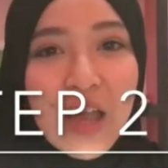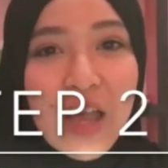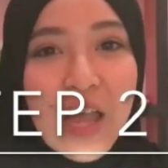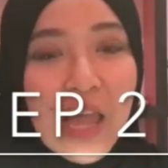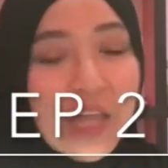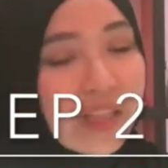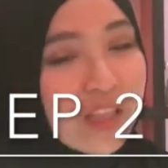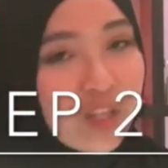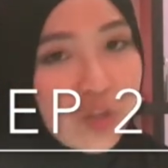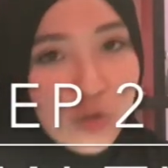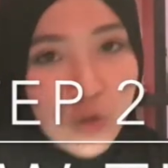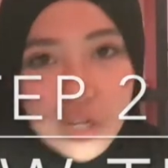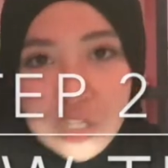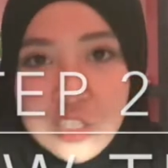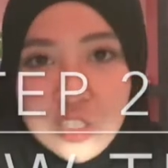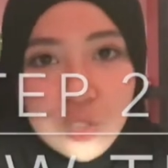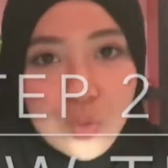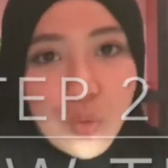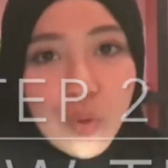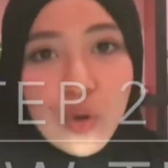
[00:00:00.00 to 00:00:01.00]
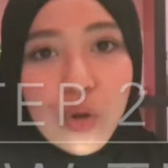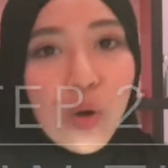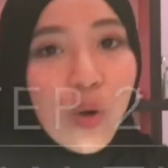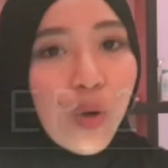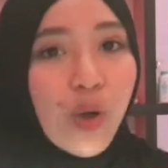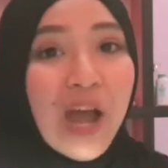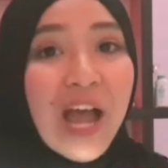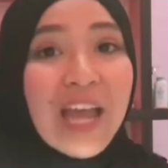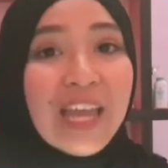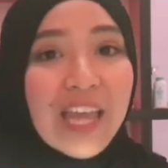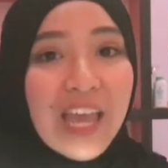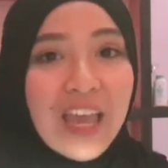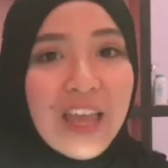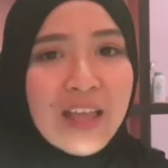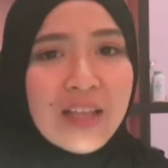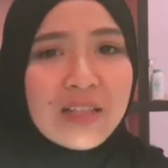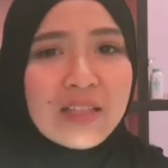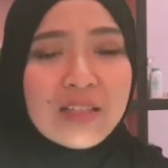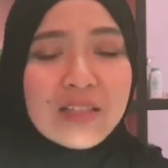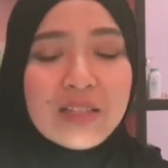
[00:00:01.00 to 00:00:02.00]
at the drugstore or high
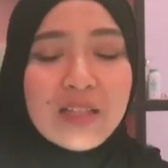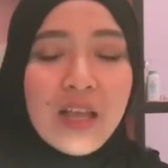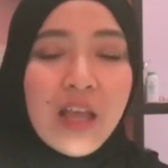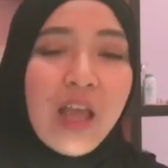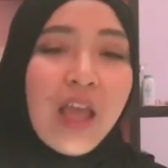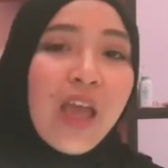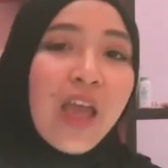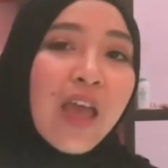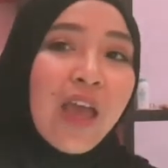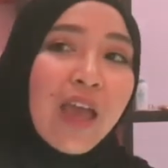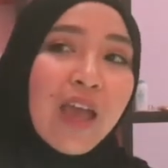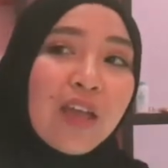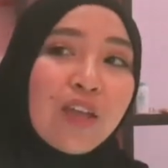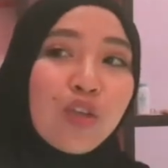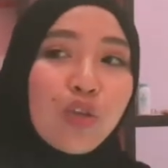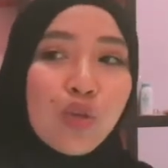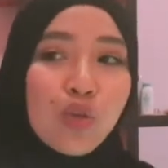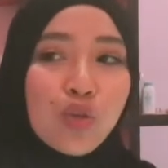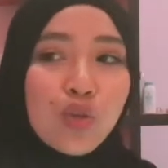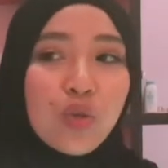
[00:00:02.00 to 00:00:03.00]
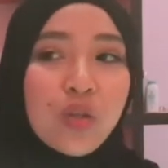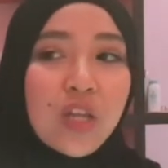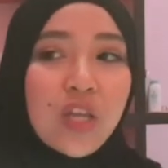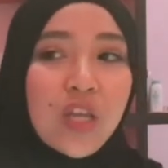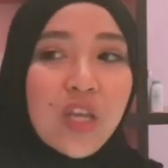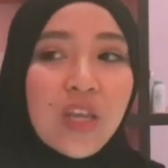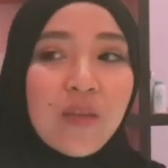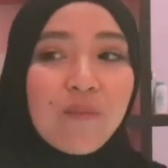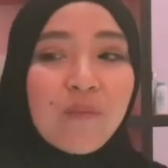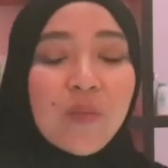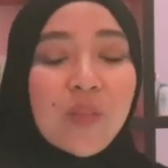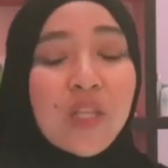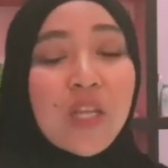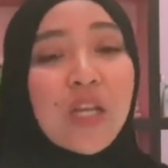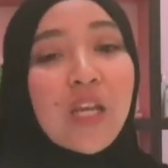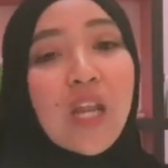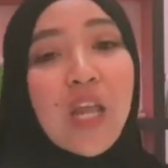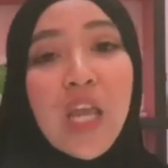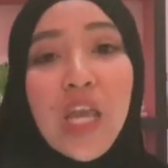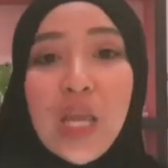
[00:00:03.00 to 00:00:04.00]
ends. And usually the
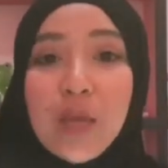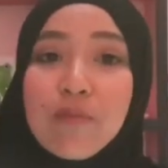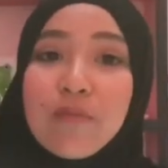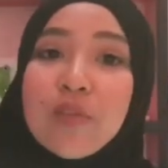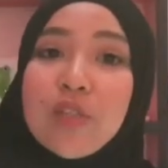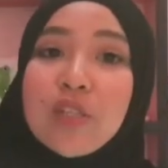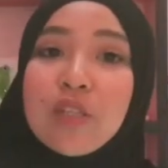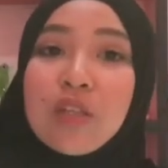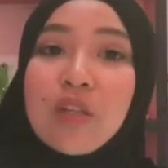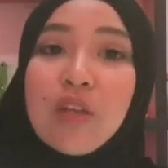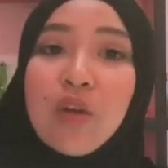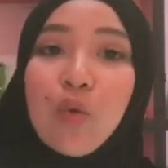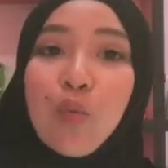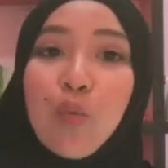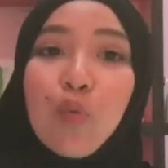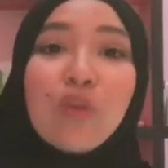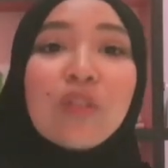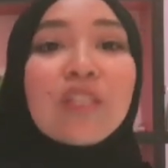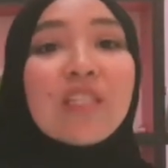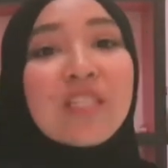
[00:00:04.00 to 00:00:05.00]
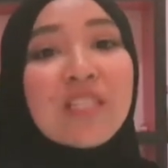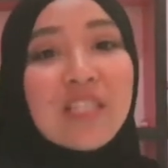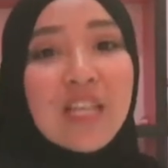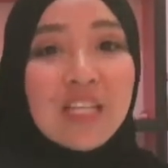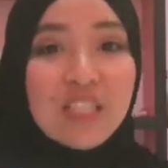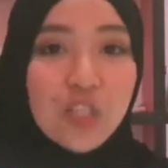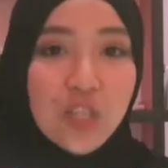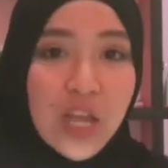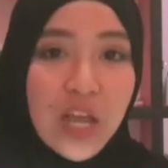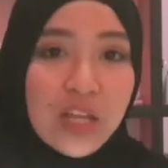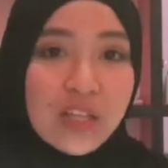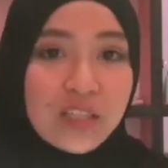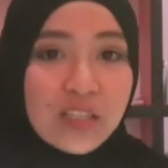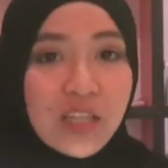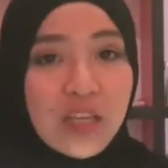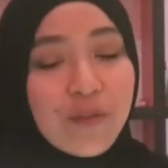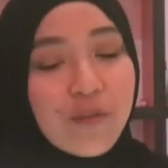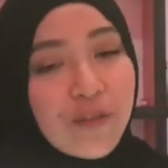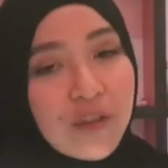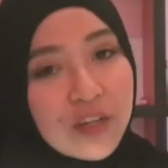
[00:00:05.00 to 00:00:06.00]
names would
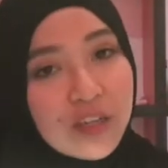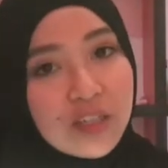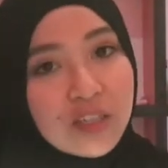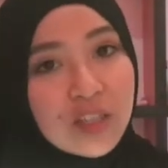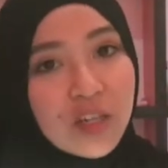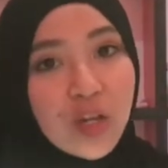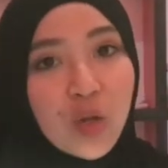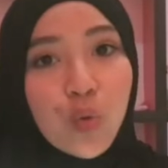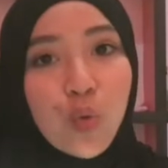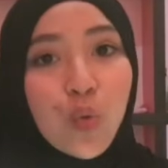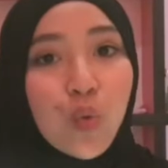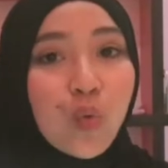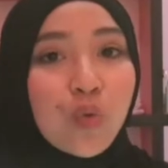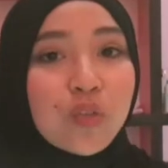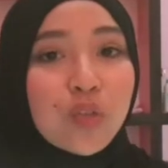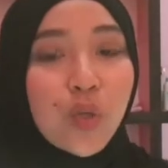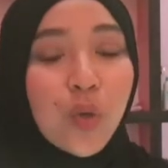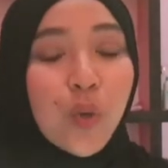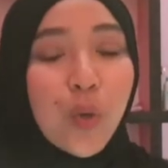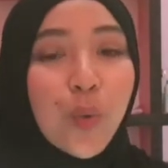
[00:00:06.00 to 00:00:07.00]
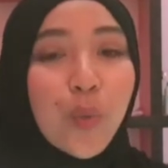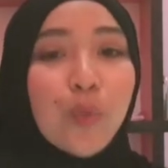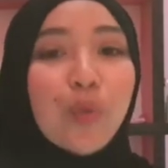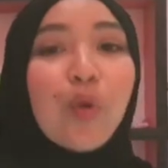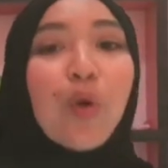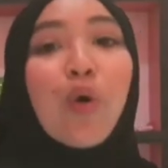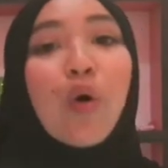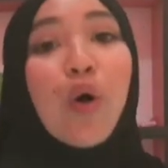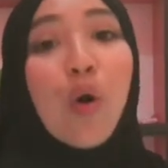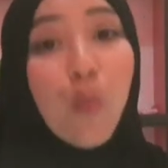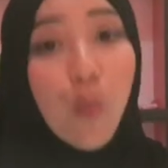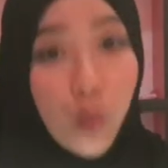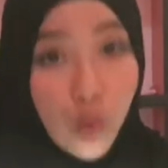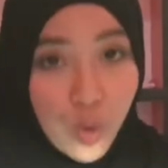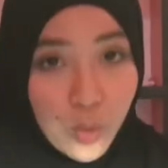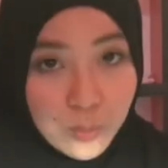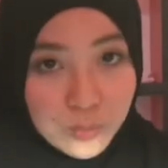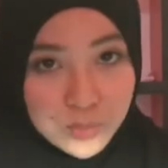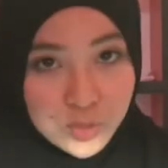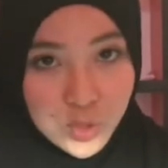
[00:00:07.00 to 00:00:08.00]
suggest if it is a cool tone or
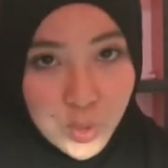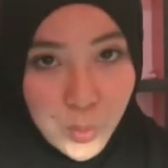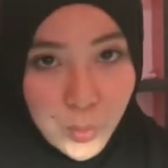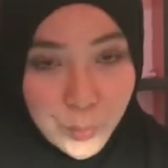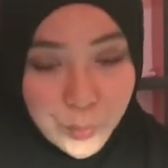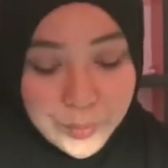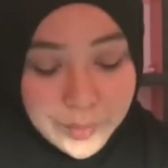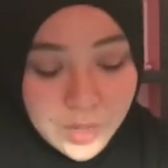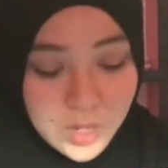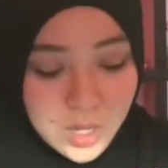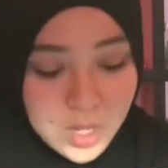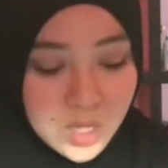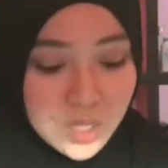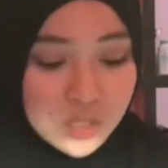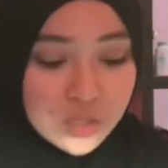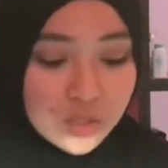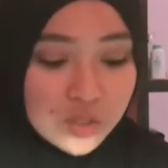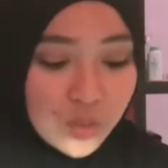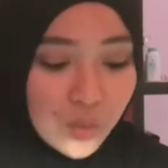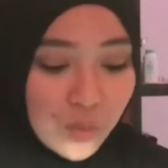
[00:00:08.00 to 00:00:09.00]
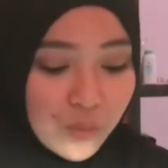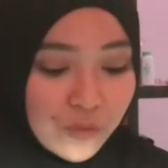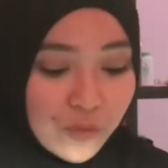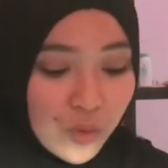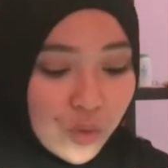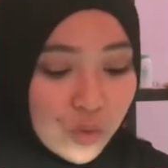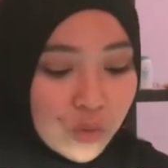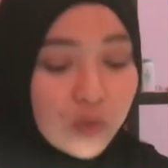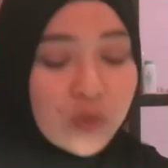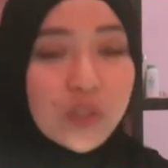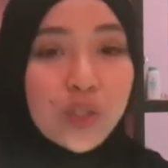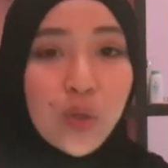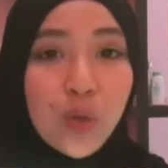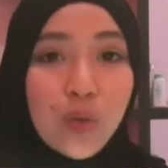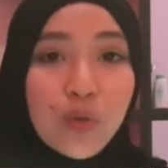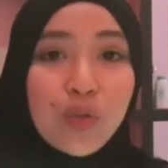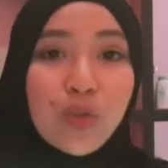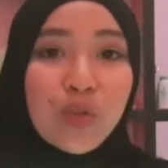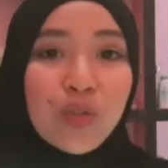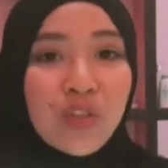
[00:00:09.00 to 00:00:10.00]
warm tone. So for cool
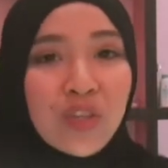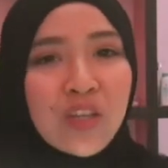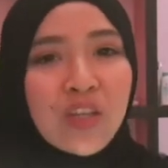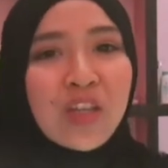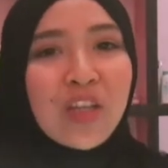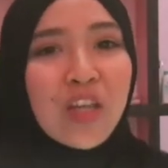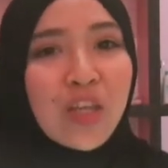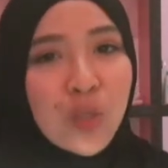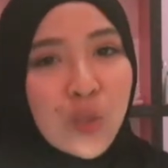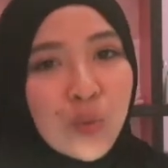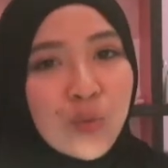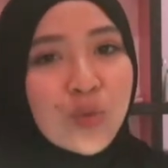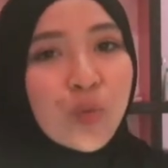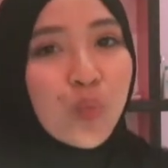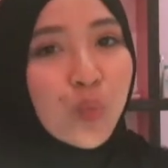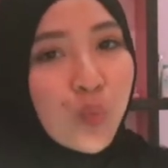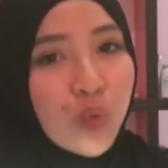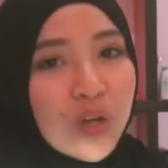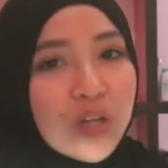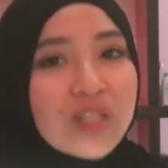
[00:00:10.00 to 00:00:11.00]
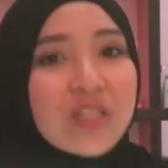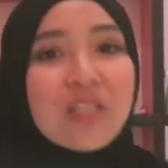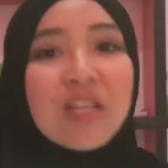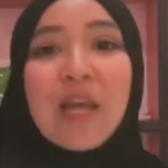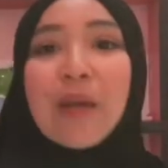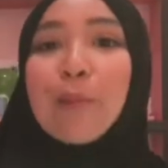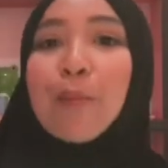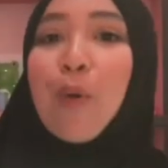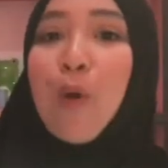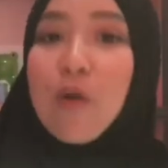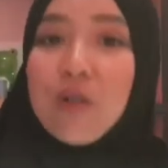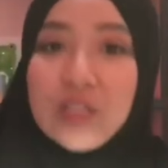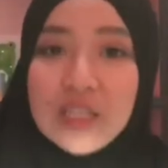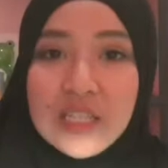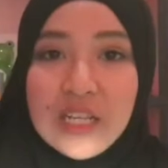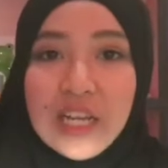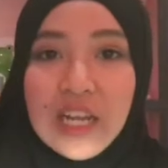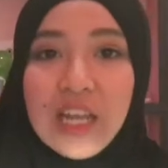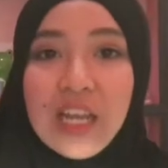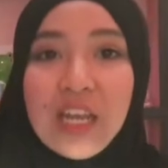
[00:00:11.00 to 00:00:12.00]
tone, usually they use words like
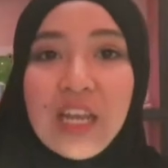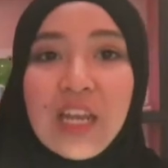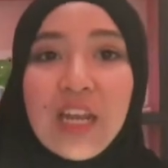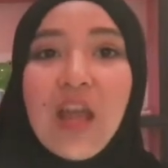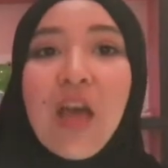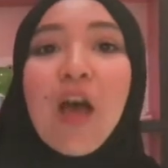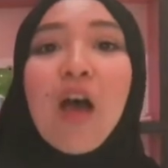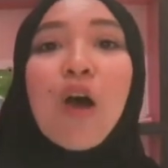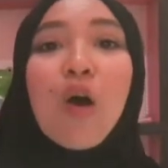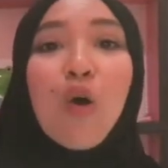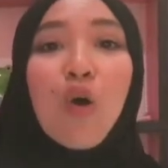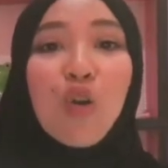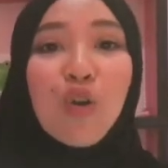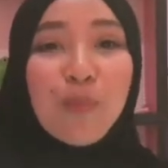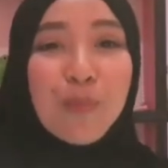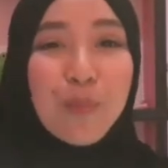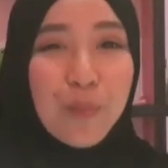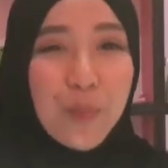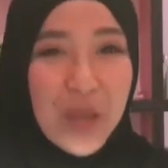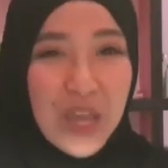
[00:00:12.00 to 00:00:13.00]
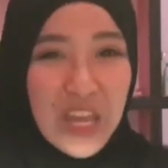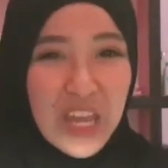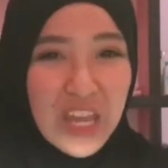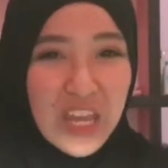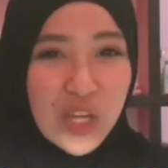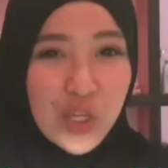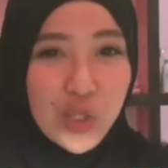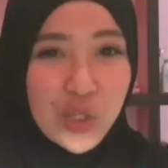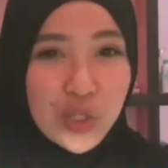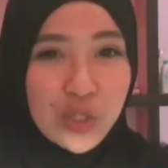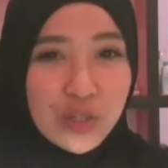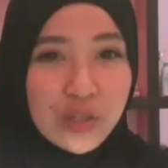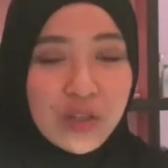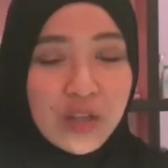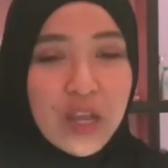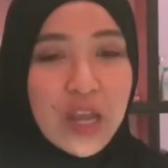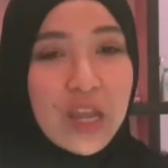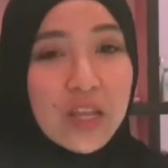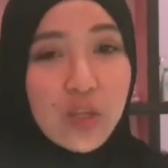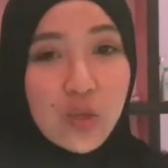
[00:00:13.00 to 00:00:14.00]
porcelain or beige,
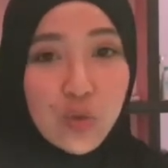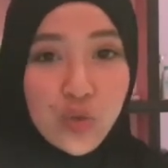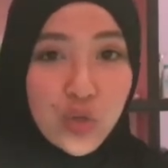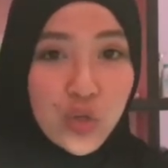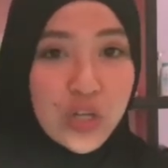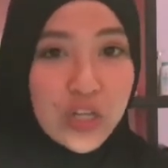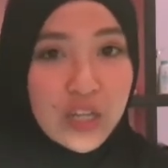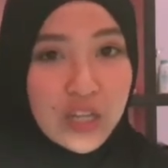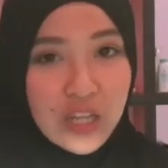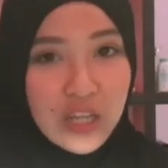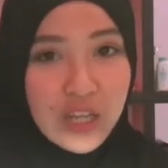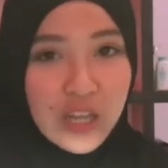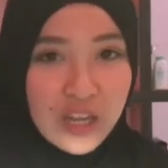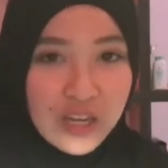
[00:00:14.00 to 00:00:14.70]
and usually they